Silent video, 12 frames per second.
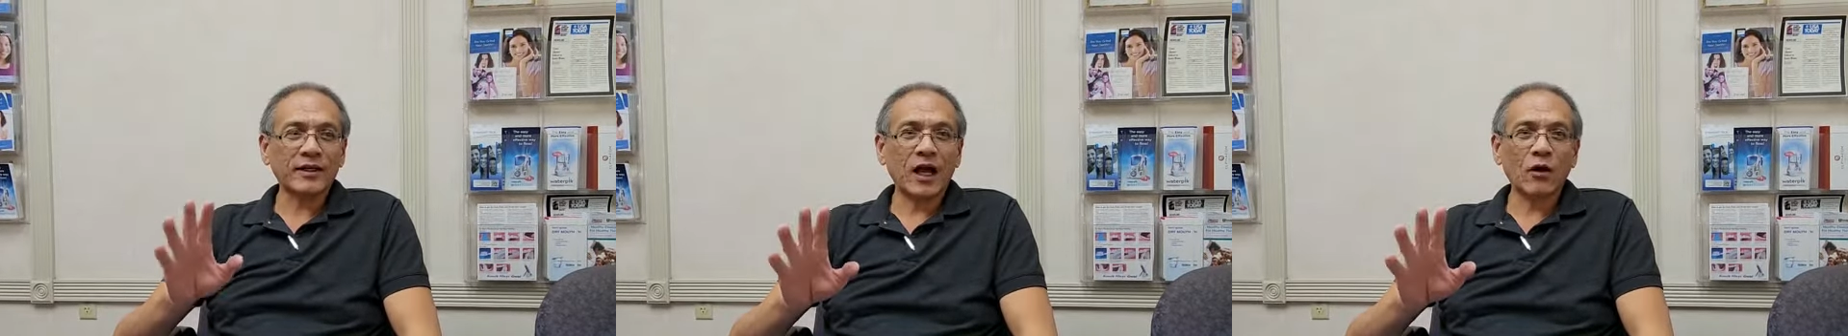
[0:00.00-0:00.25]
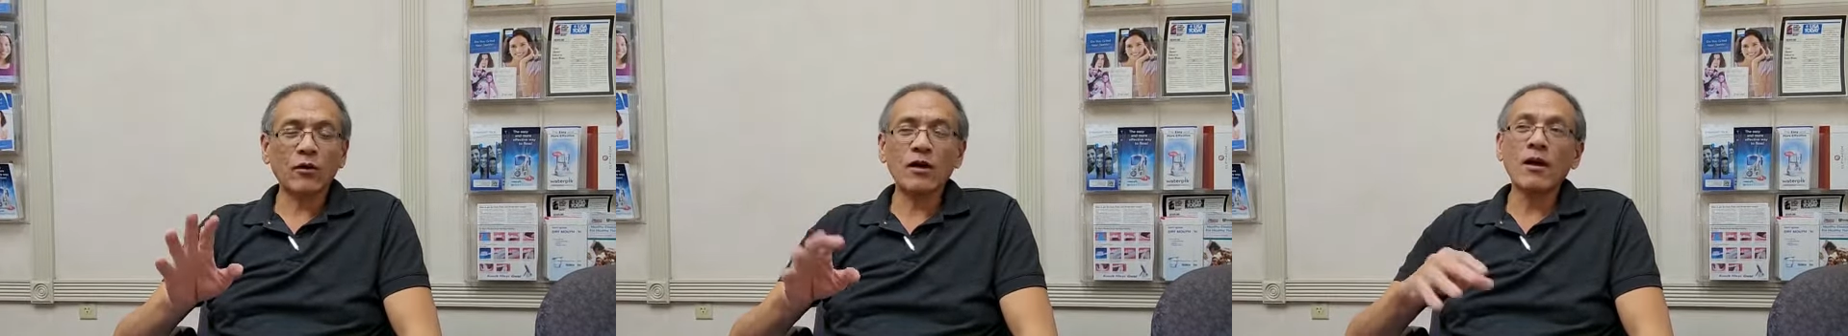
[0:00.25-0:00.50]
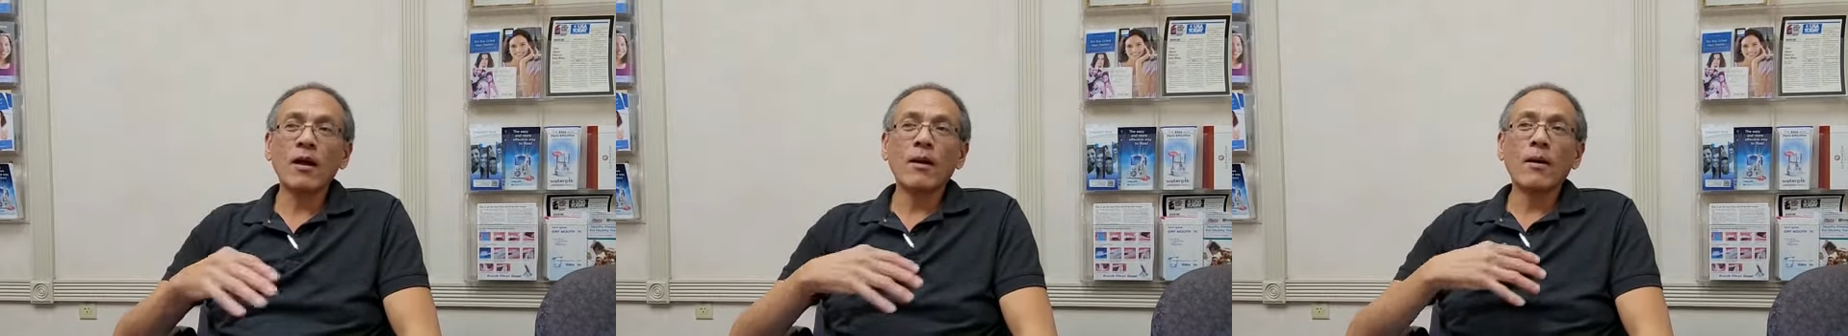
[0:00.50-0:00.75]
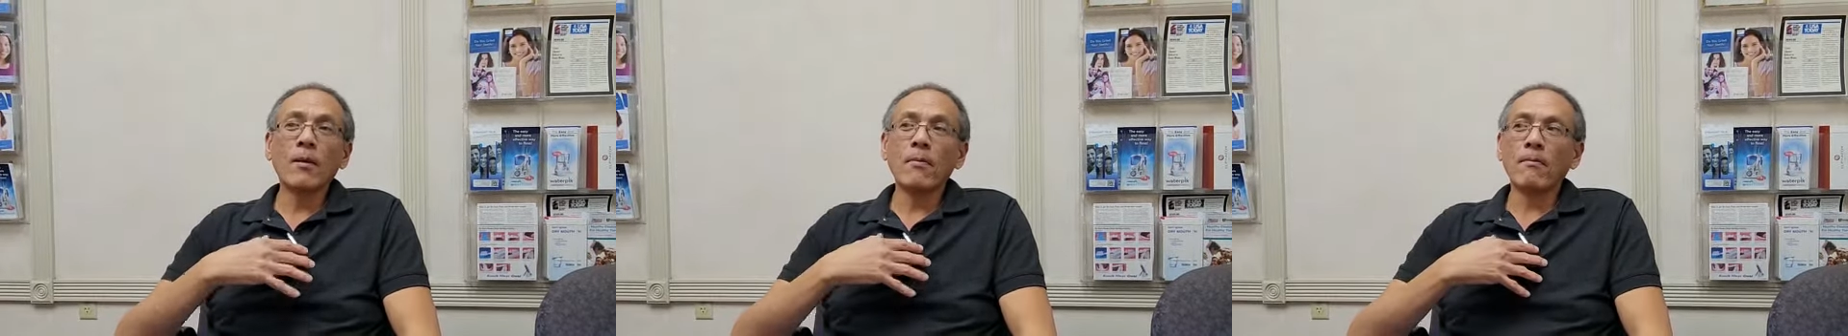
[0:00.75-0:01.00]
Kaur.
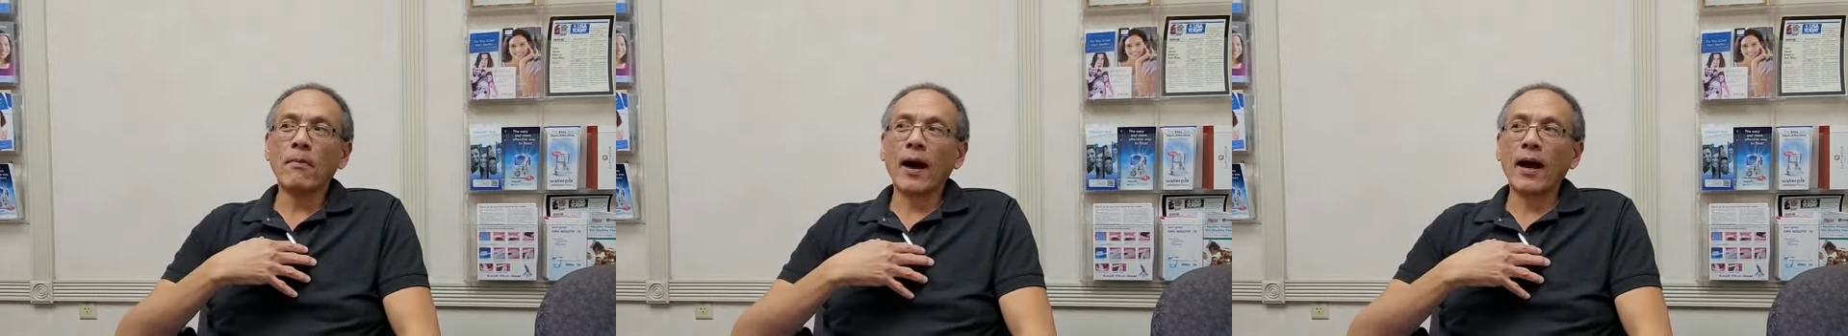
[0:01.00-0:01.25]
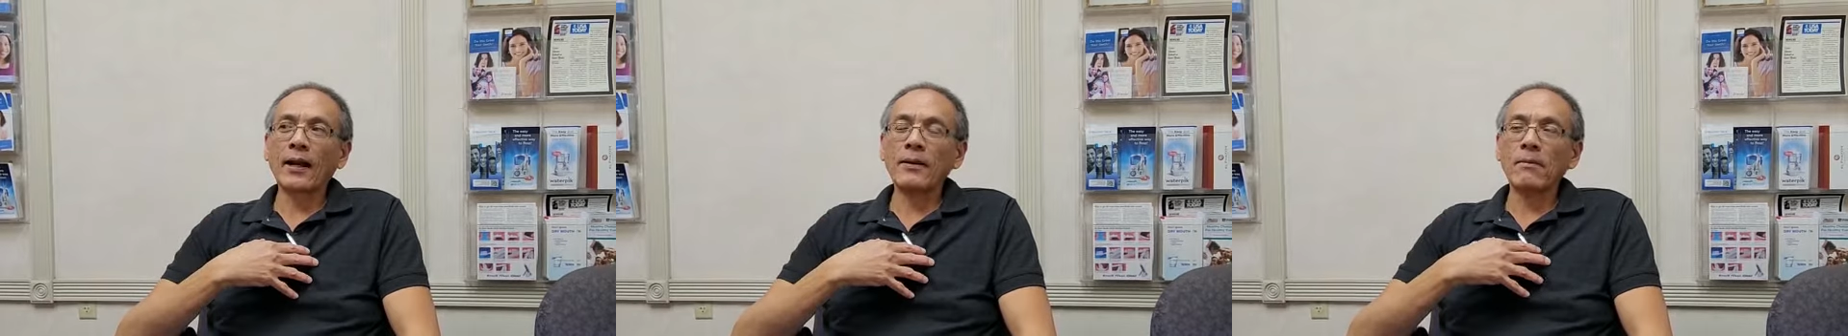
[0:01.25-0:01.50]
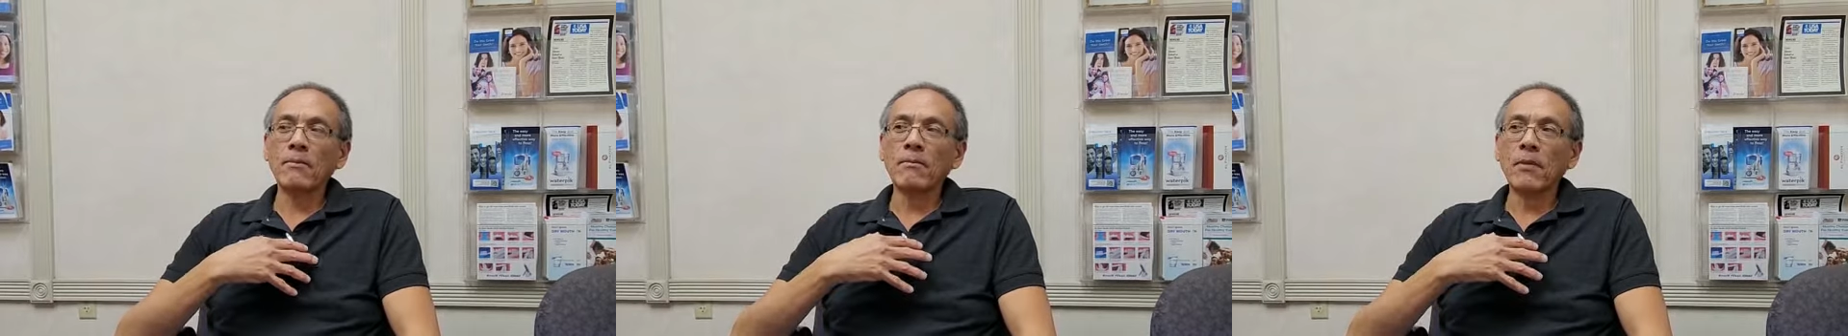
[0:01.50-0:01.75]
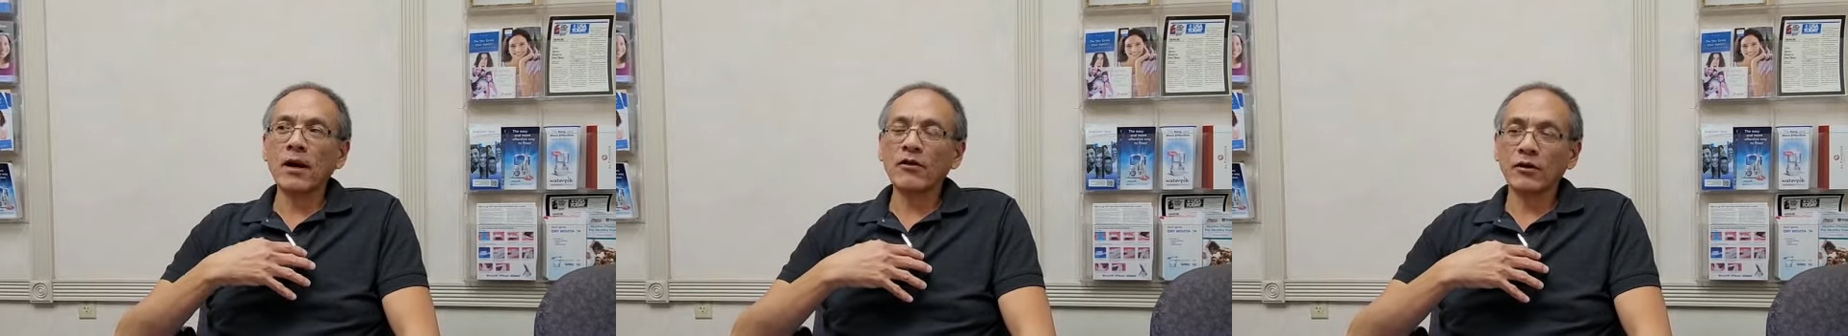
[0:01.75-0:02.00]
My
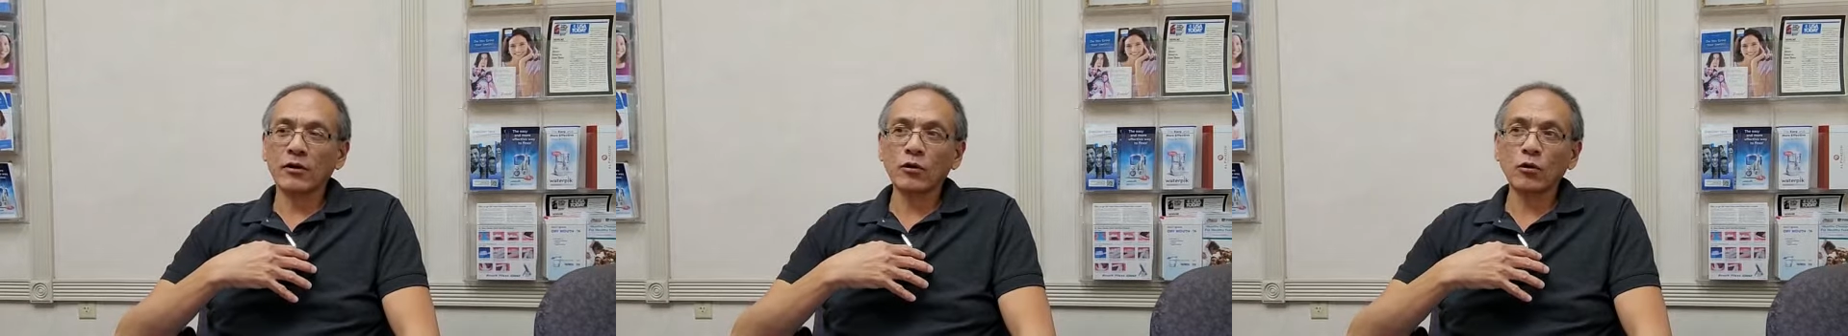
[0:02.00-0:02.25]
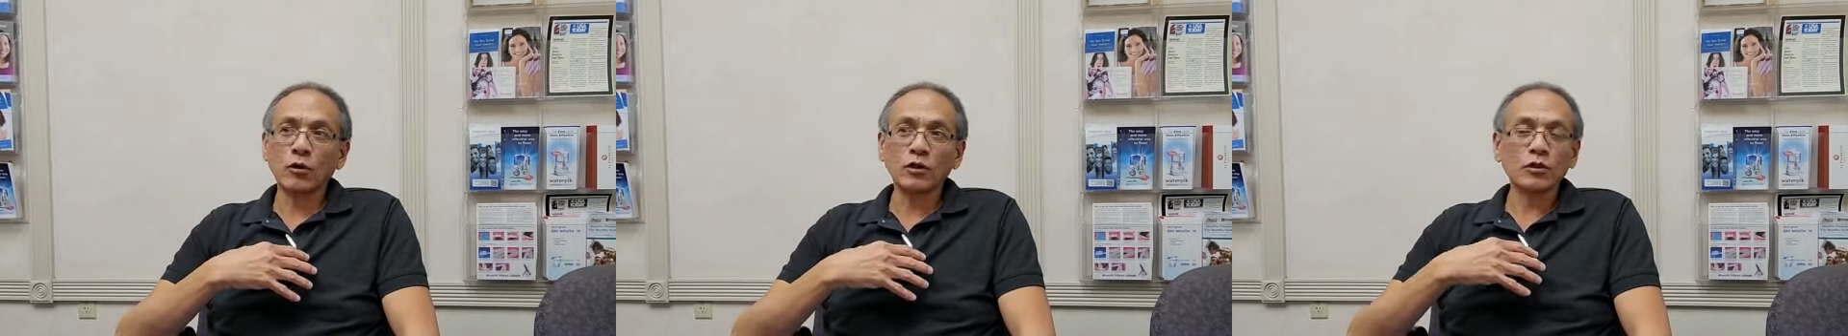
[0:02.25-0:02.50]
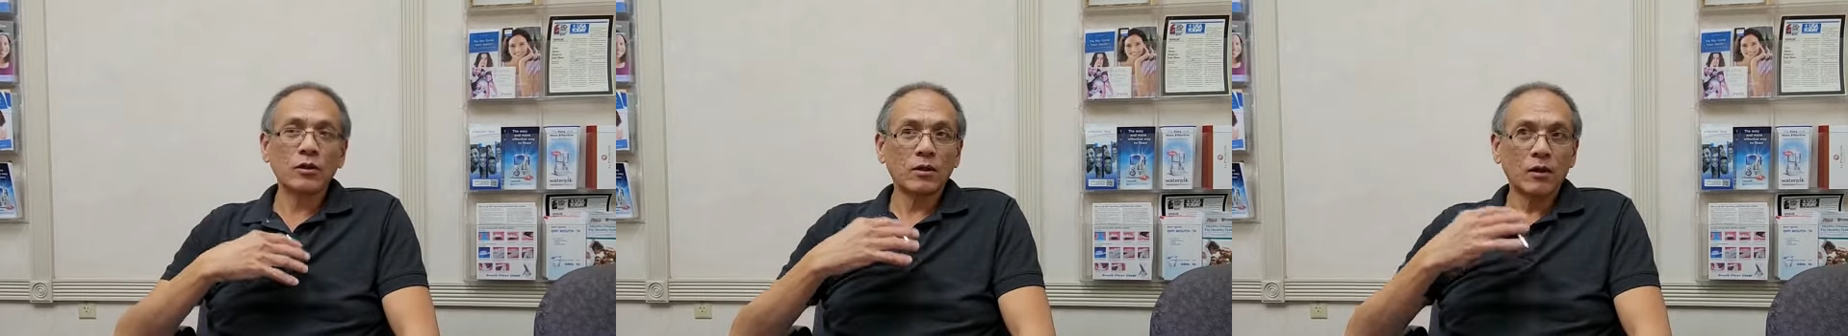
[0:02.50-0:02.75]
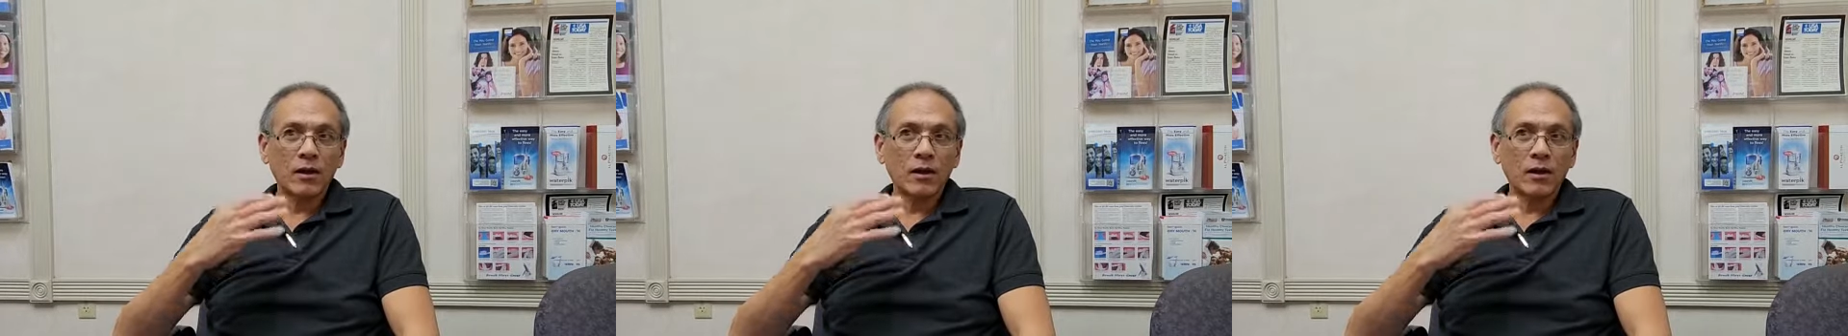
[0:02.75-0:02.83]
mother, who was